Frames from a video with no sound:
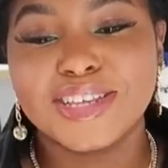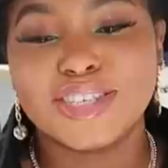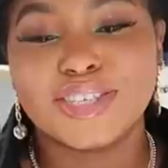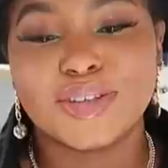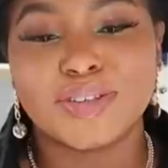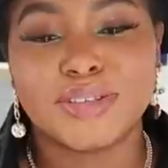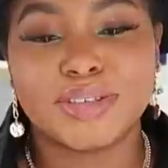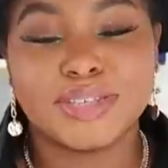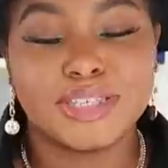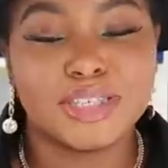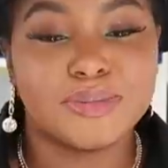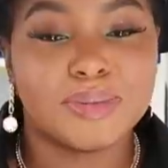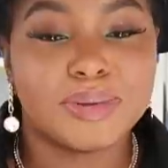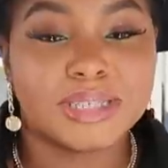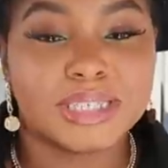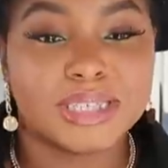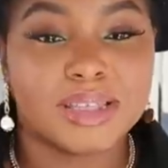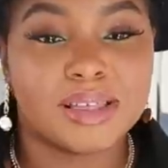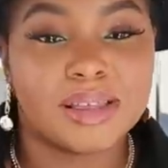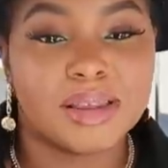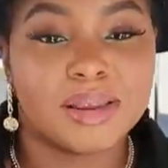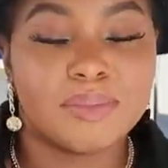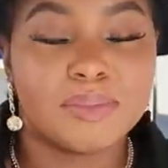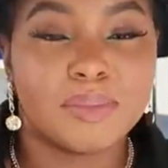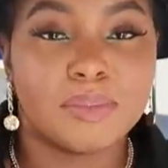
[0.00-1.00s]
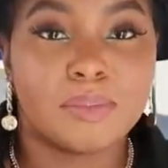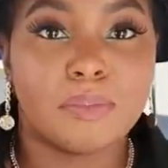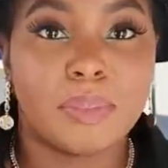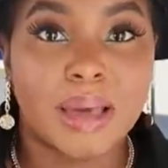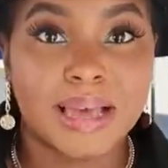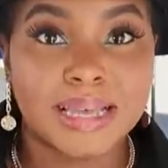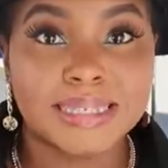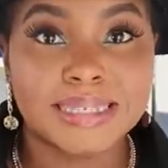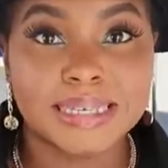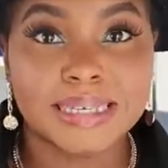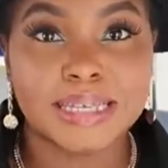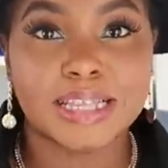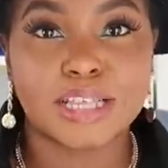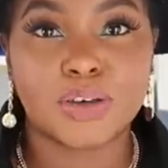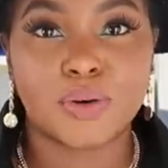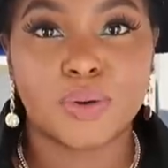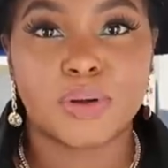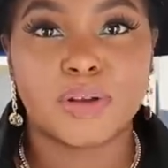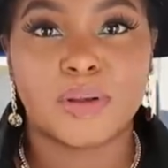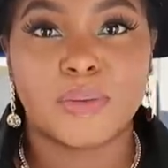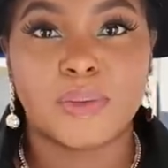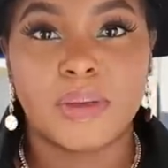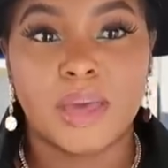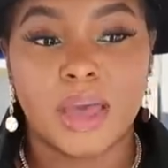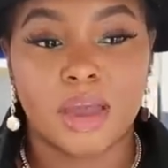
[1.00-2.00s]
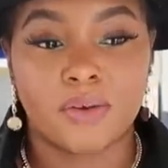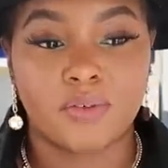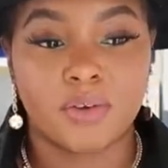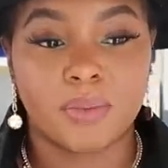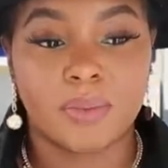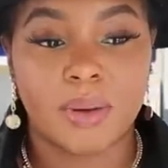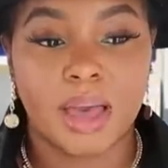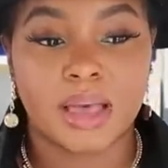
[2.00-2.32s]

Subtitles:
So this is basically going to be every